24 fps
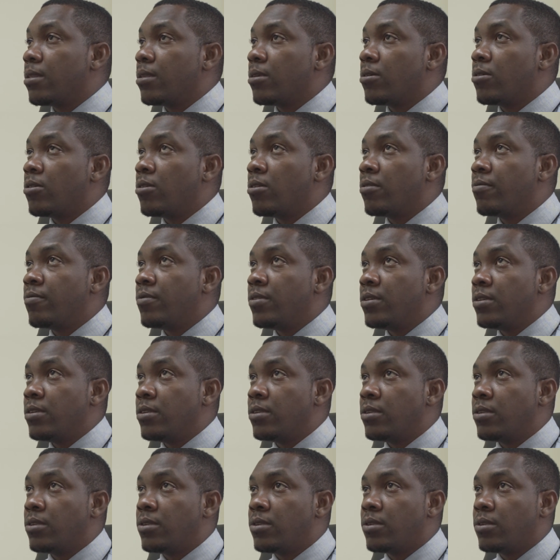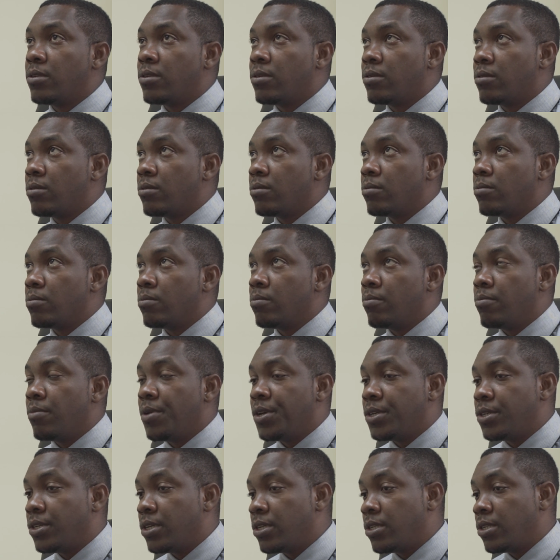All of these
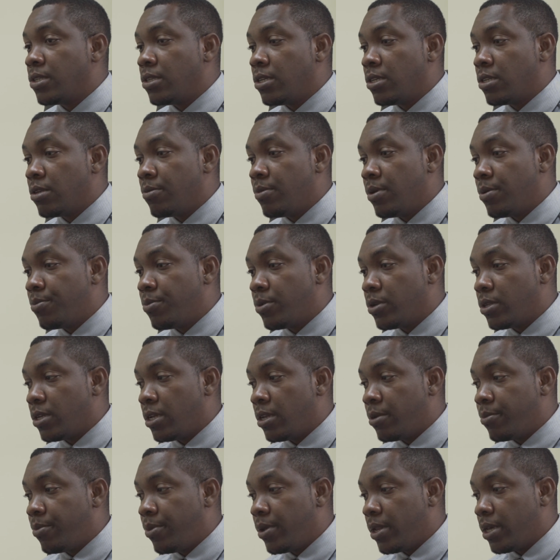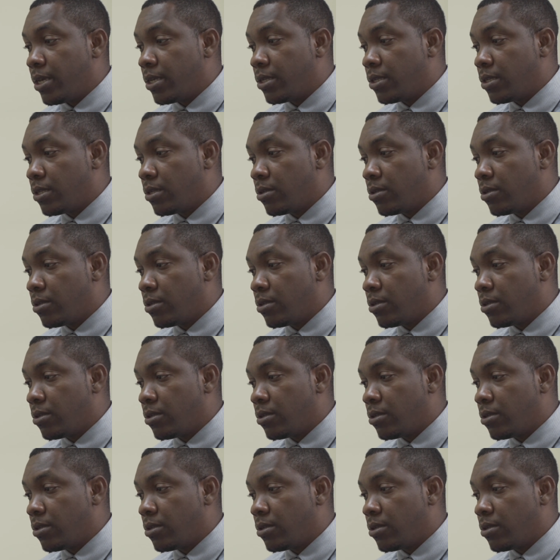measures need to be put in place.